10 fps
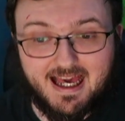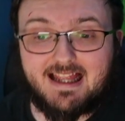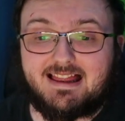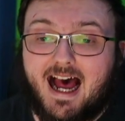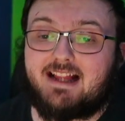
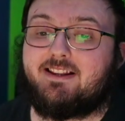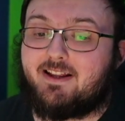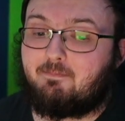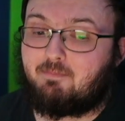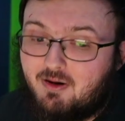That's
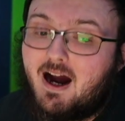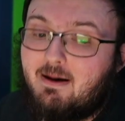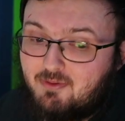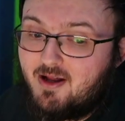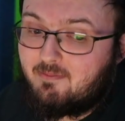the
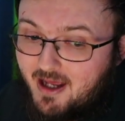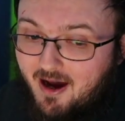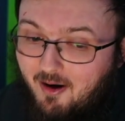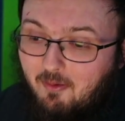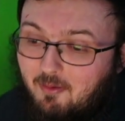problem, though.